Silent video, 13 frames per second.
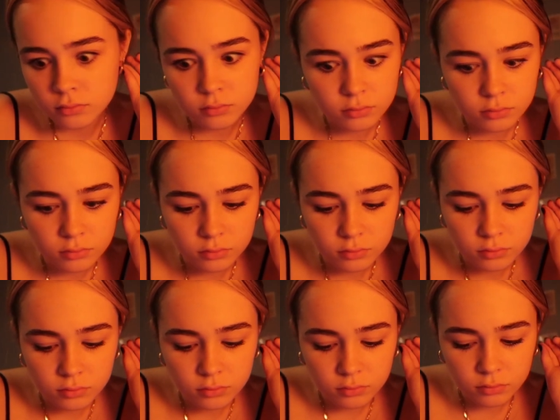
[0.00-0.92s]

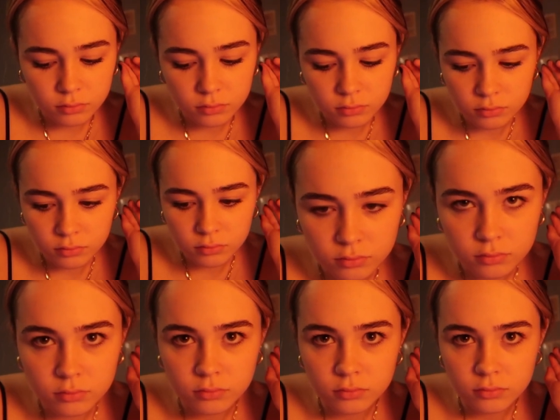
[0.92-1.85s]

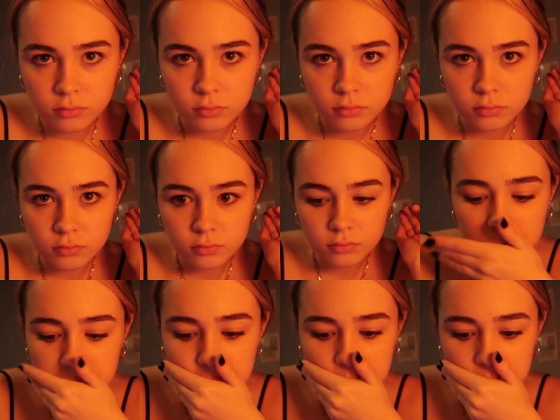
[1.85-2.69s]
Nothing is said.